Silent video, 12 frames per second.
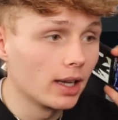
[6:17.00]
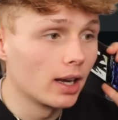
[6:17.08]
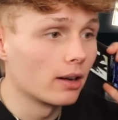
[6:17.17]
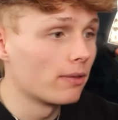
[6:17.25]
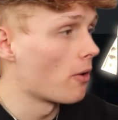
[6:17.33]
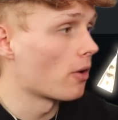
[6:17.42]
getting
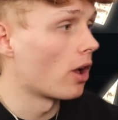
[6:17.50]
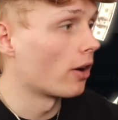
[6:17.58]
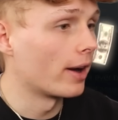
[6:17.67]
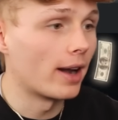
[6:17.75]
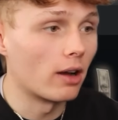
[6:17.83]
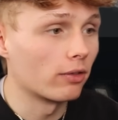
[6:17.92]
a phone call
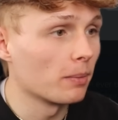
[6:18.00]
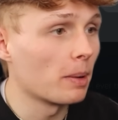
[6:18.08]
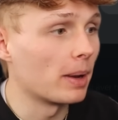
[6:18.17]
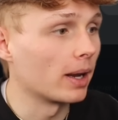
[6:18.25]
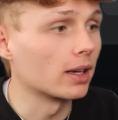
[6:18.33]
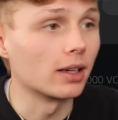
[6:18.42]
right now from my
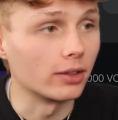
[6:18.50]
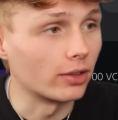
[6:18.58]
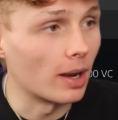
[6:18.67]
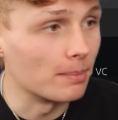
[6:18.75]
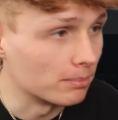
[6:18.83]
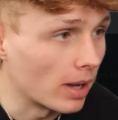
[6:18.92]
bank because
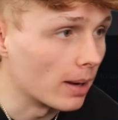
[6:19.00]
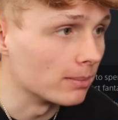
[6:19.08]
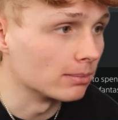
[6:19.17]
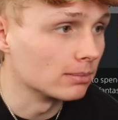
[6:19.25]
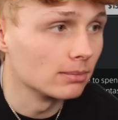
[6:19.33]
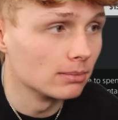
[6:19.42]
I'm,
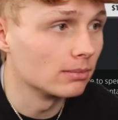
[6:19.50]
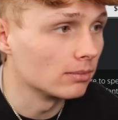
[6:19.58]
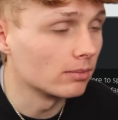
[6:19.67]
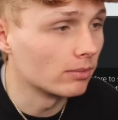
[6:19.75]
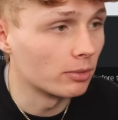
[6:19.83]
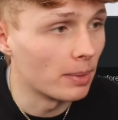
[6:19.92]
I'm
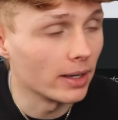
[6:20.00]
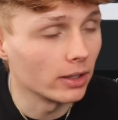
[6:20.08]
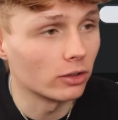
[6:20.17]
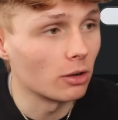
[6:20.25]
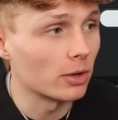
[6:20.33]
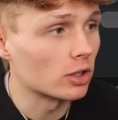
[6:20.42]
spending
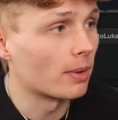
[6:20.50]
so much